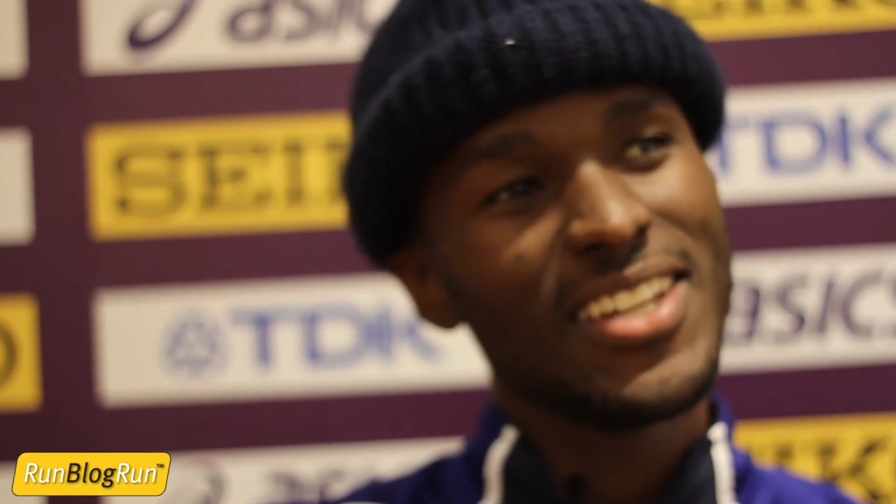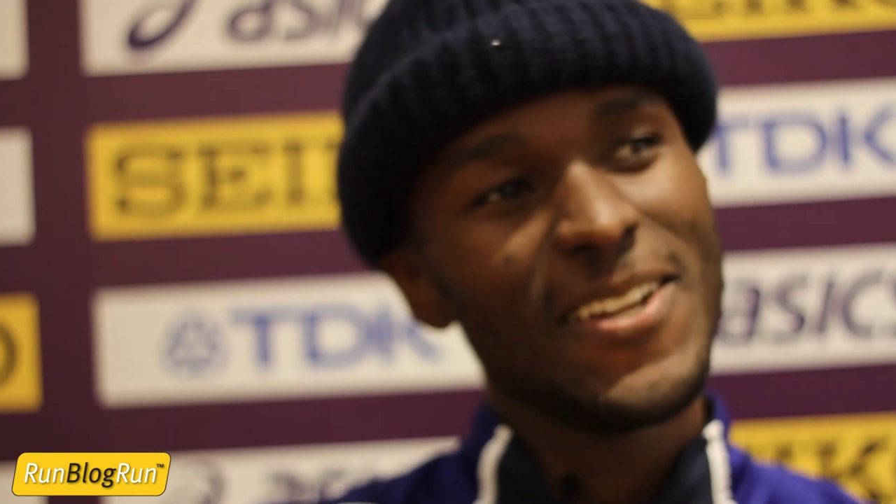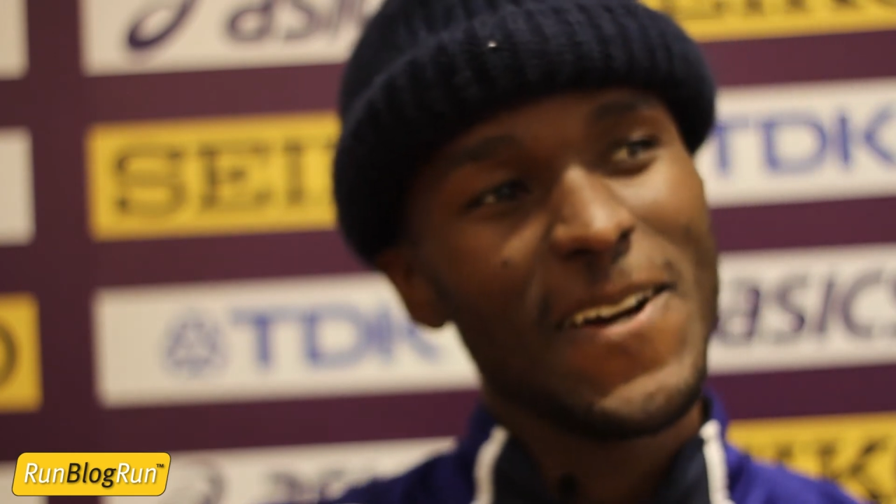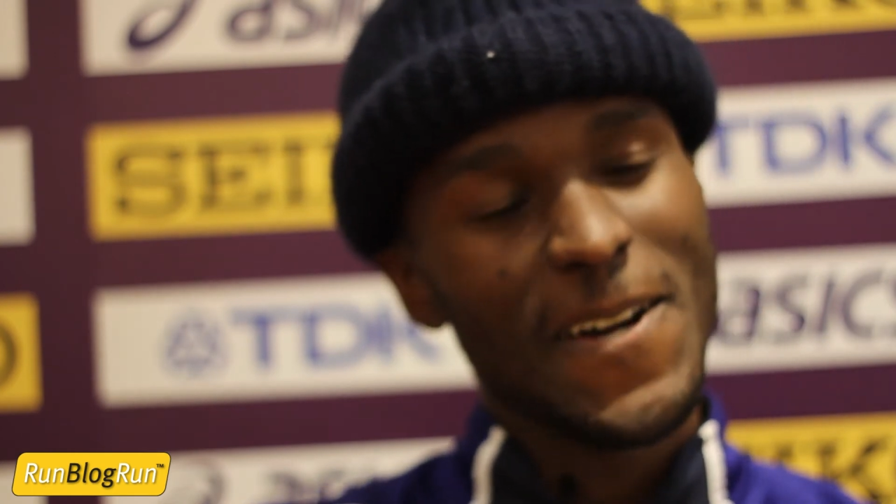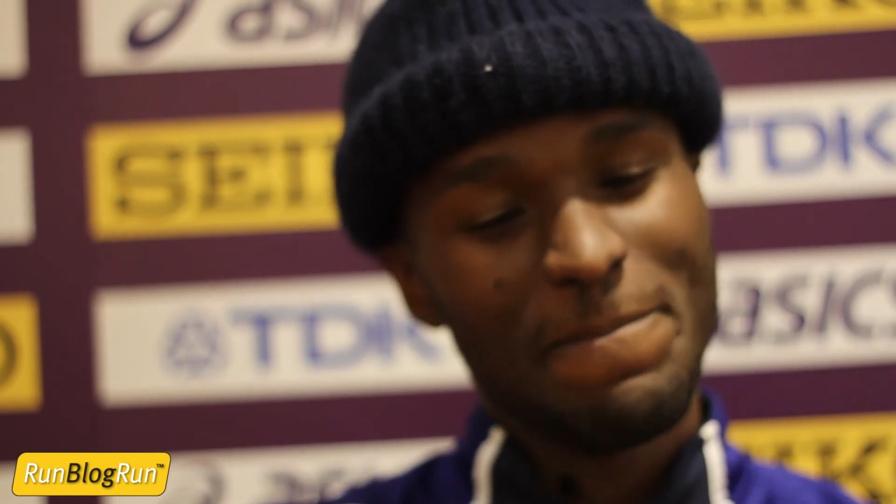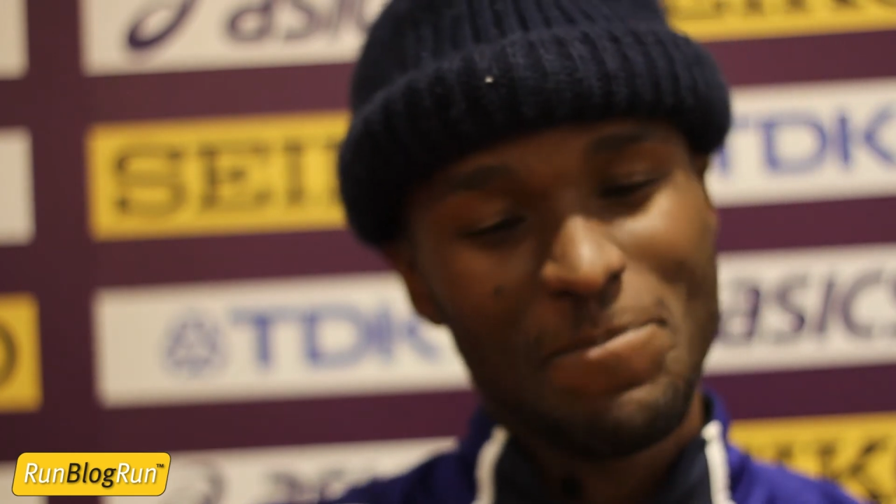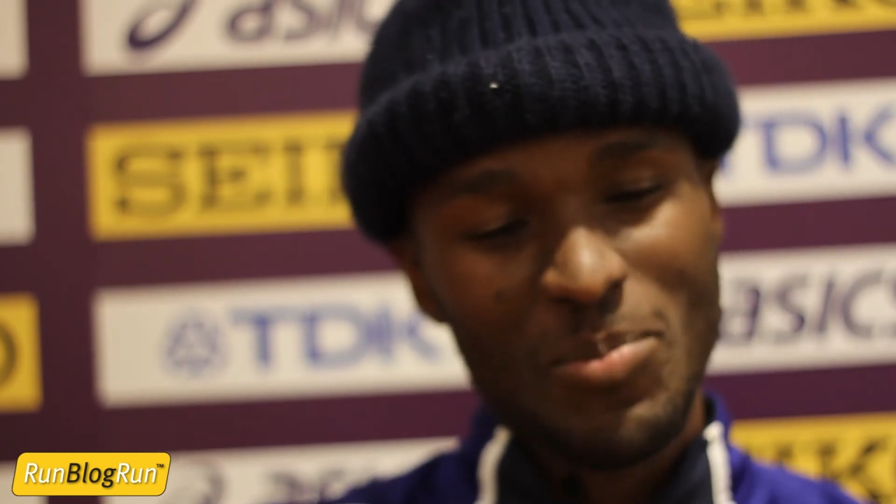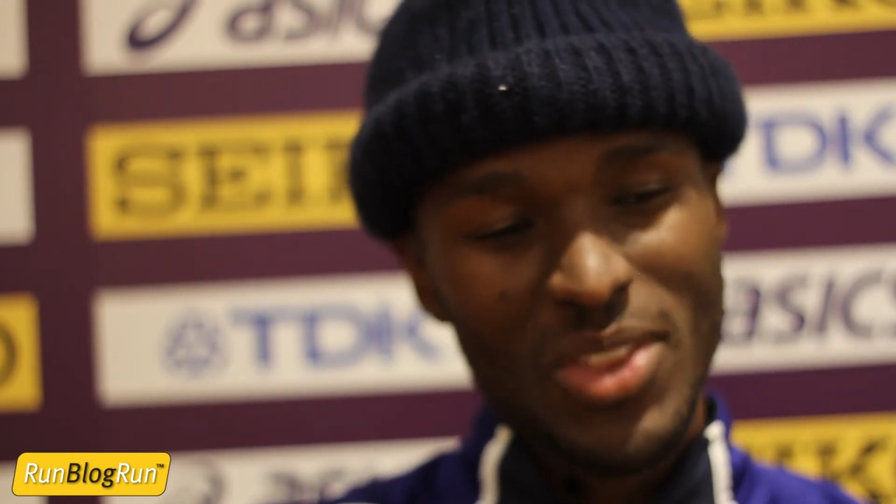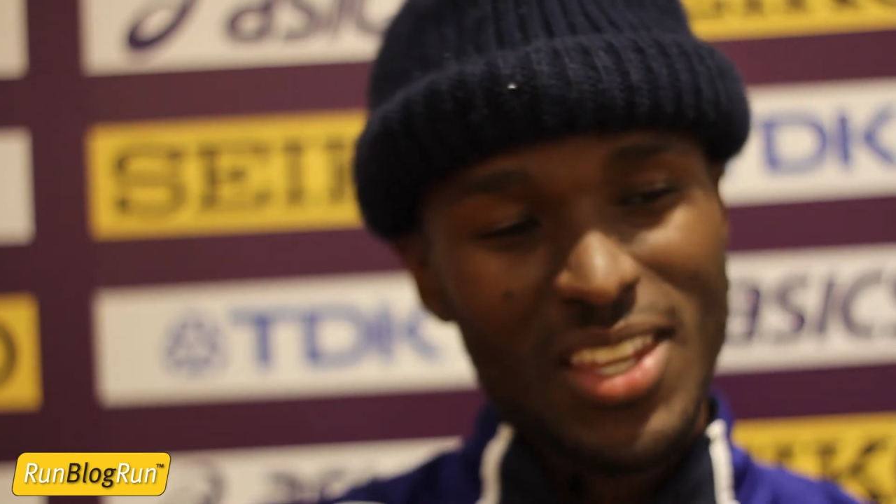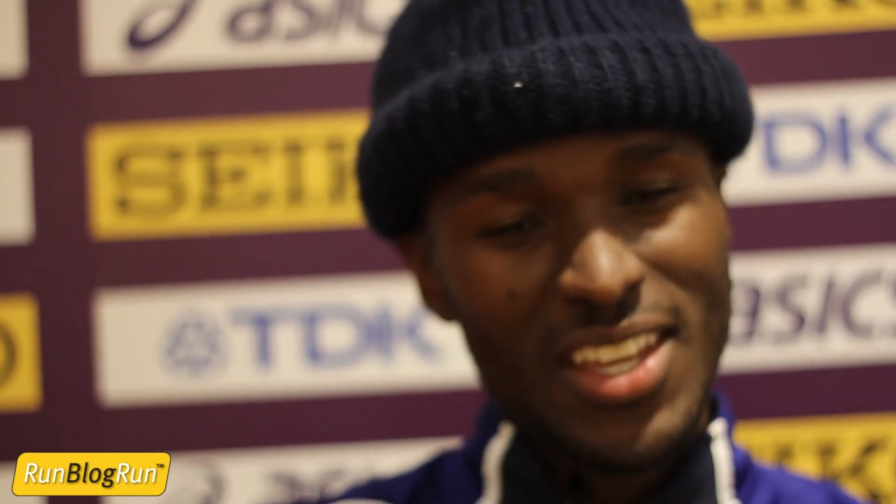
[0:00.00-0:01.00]
And
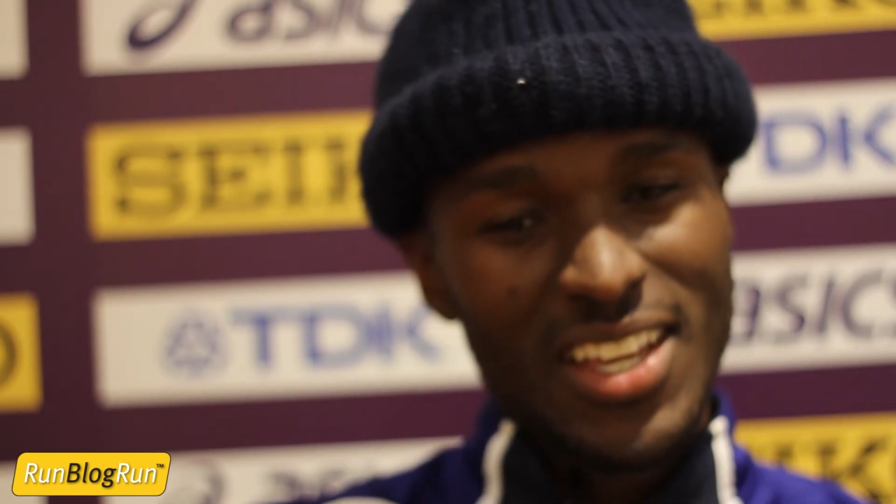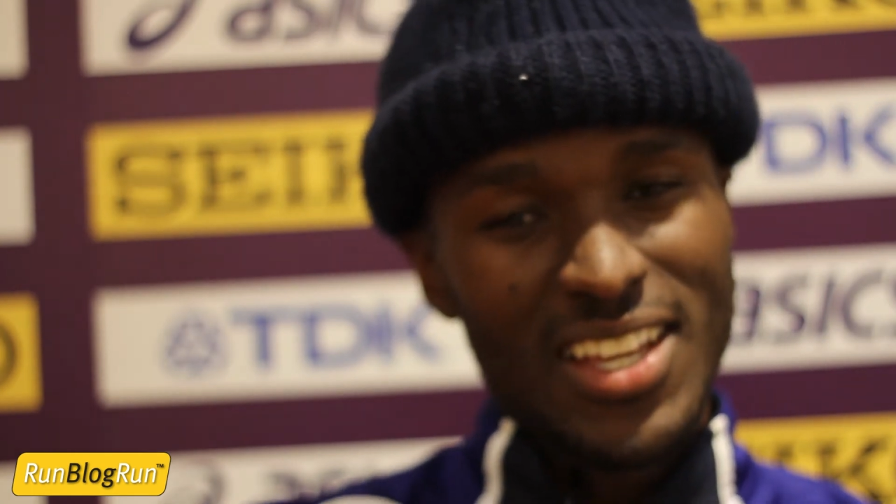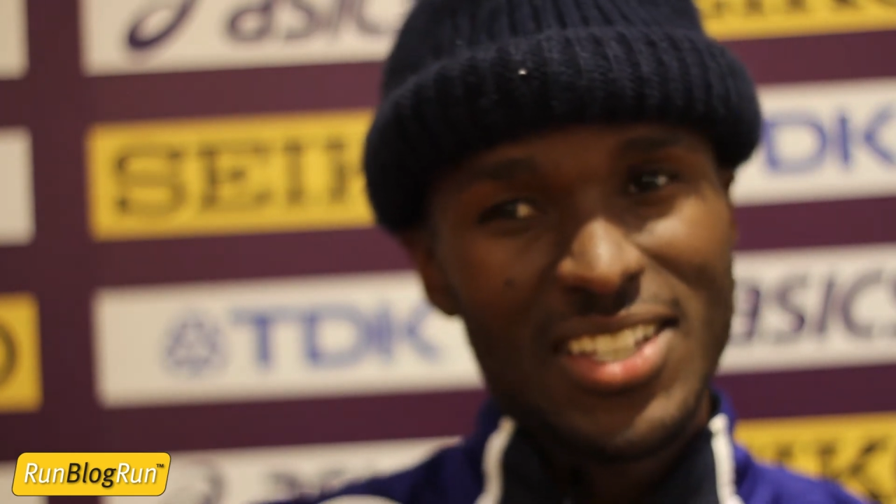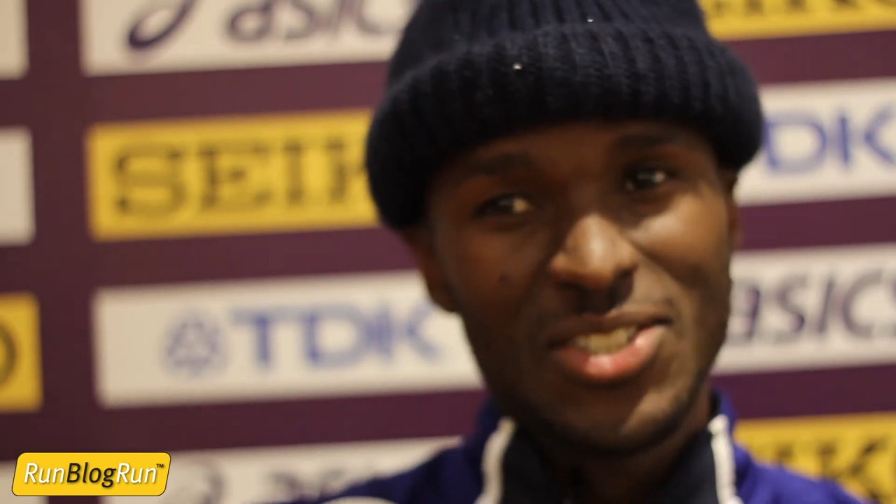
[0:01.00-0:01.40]
uh,